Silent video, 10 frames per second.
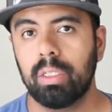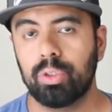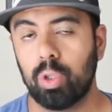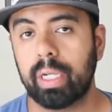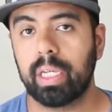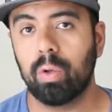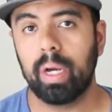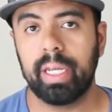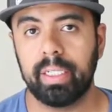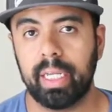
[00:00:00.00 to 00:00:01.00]
so I can go
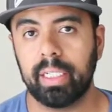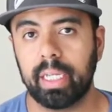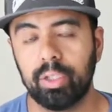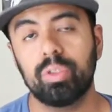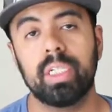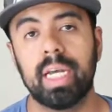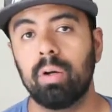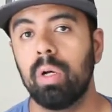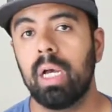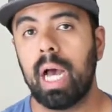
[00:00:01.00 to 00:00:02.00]
ahead and use it.
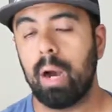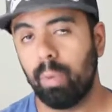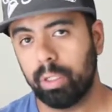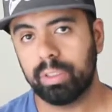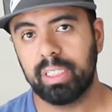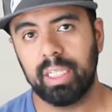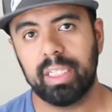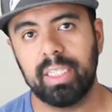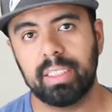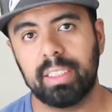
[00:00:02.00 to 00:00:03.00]
Now, I will say
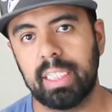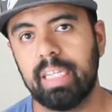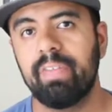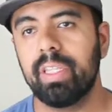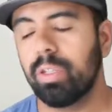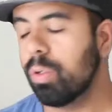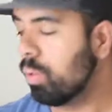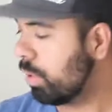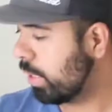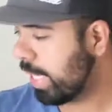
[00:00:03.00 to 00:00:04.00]
this, even
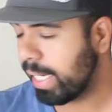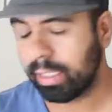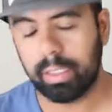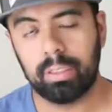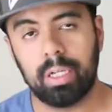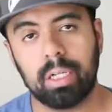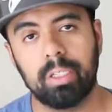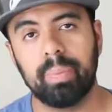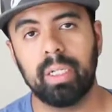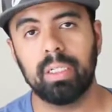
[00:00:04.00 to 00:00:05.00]
though that
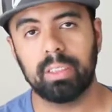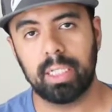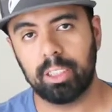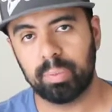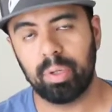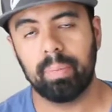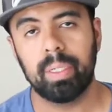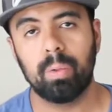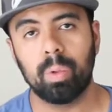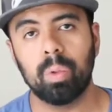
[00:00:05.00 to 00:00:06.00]
document, the seller's
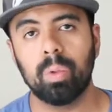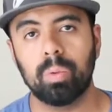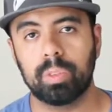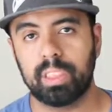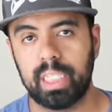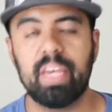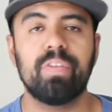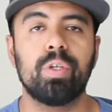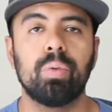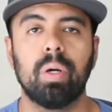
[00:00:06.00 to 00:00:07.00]
permit, will
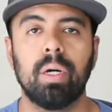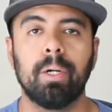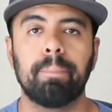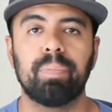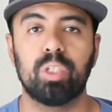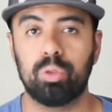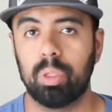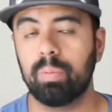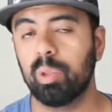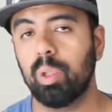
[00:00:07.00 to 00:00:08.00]
save you the
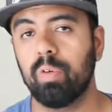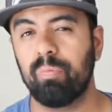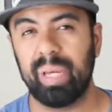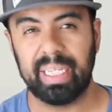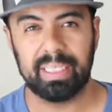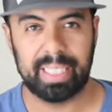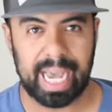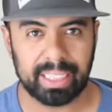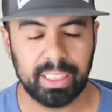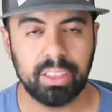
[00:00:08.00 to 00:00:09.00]
trouble of paying
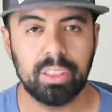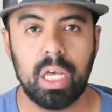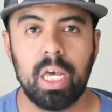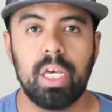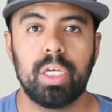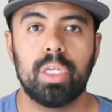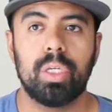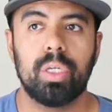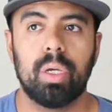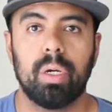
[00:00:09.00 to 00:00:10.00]
taxes,
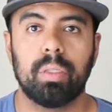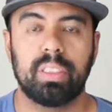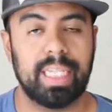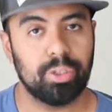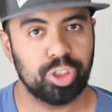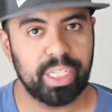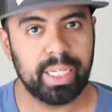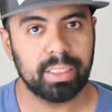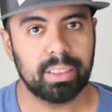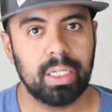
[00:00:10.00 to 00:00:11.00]
sales
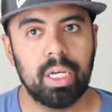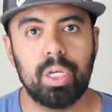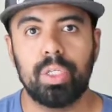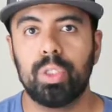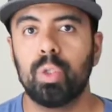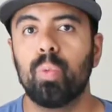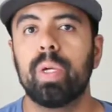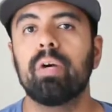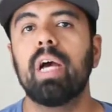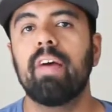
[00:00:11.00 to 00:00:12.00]
tax, you
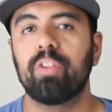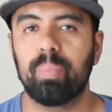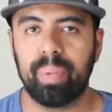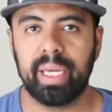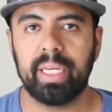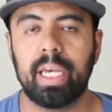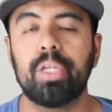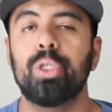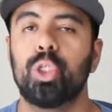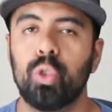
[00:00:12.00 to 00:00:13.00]
will have to pay
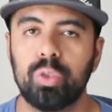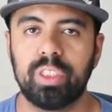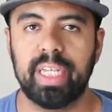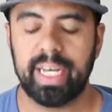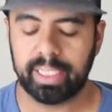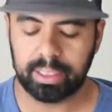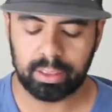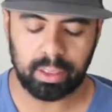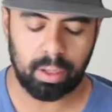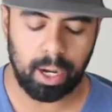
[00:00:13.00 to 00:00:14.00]
use
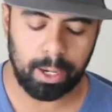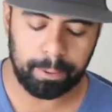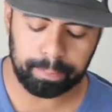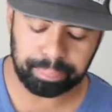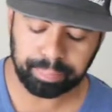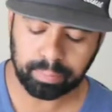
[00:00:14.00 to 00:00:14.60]
tax, and